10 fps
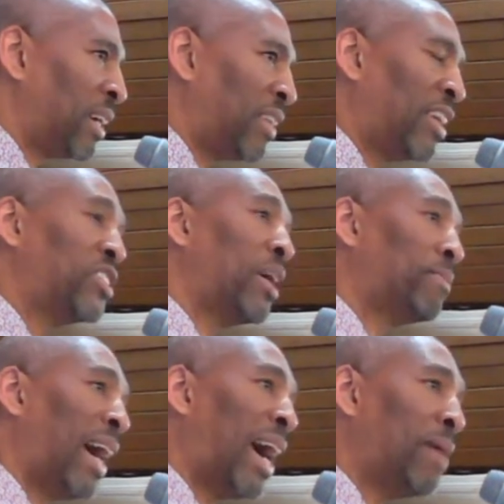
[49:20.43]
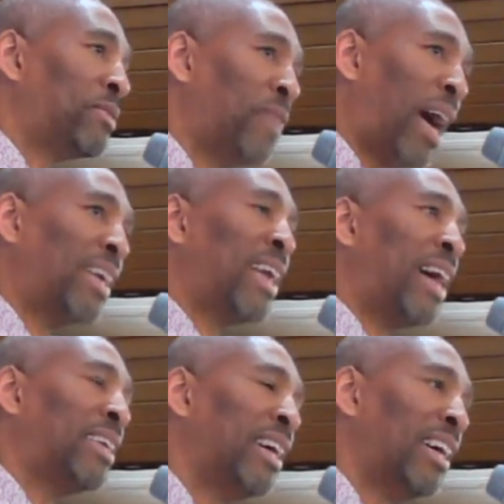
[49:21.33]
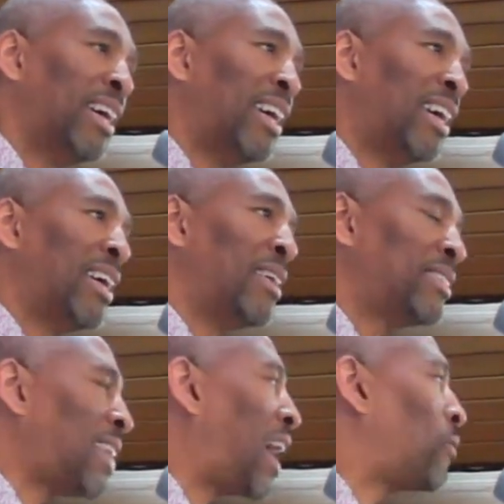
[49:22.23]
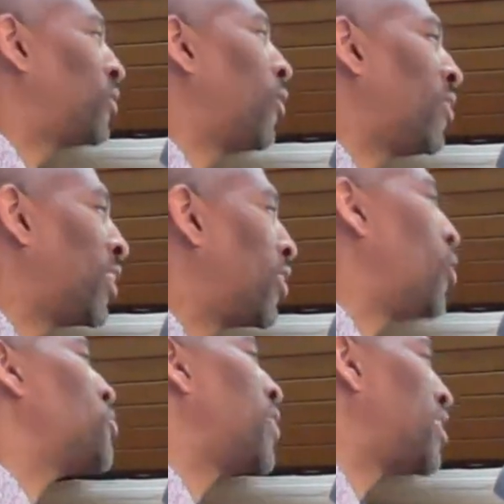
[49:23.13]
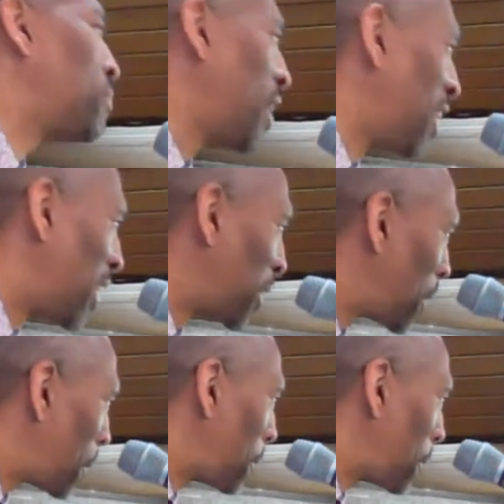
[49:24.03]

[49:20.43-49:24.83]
And then sometimes Friday night, uh, Doc would throw in a good old Saints meeting.